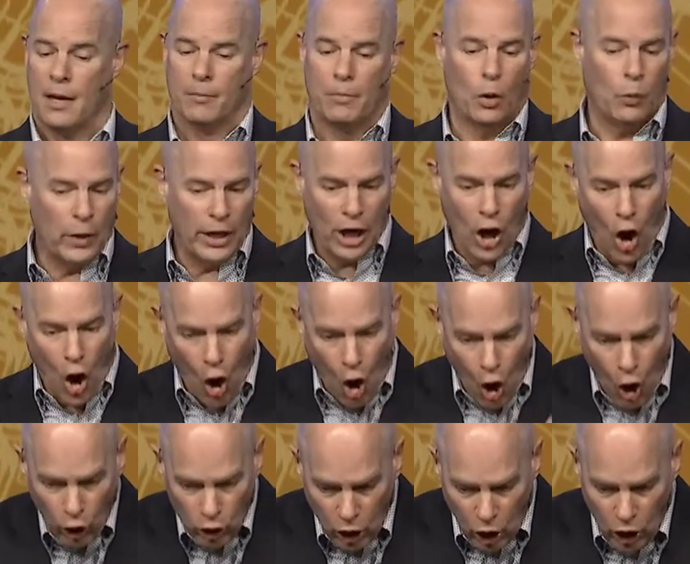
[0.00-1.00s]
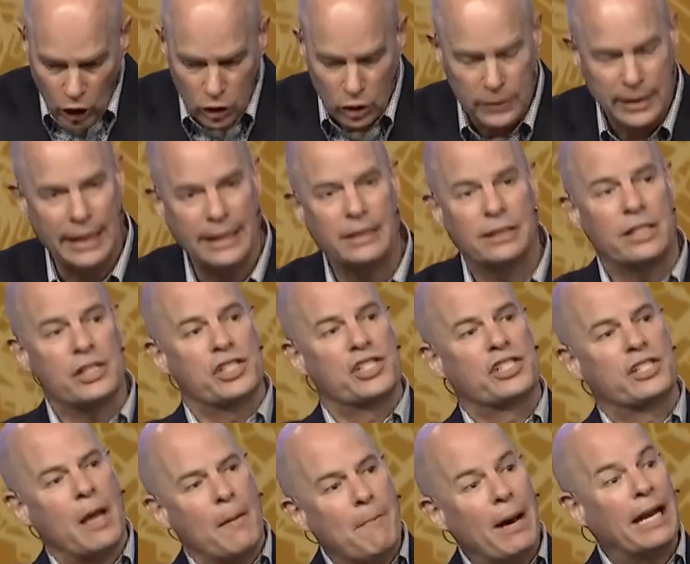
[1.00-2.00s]
But we all are looking, does
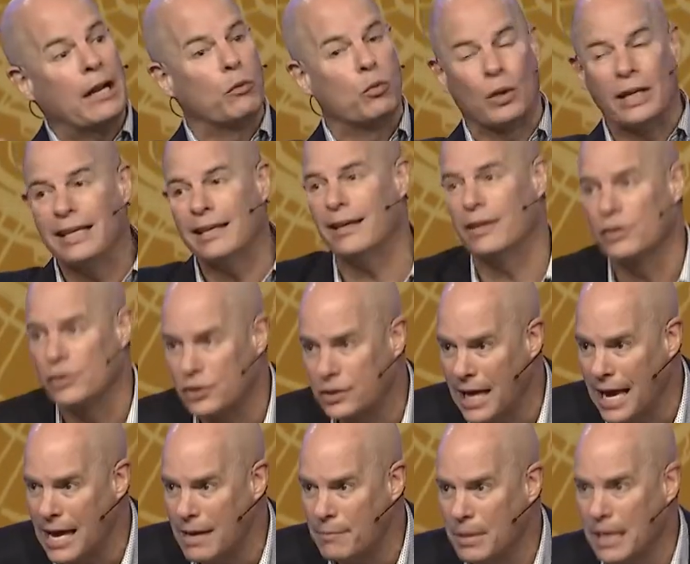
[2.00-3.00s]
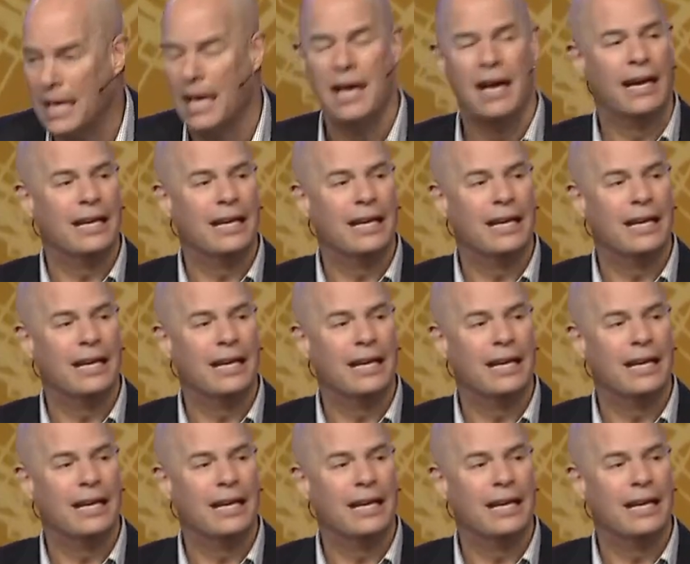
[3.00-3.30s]
somebody really understand me?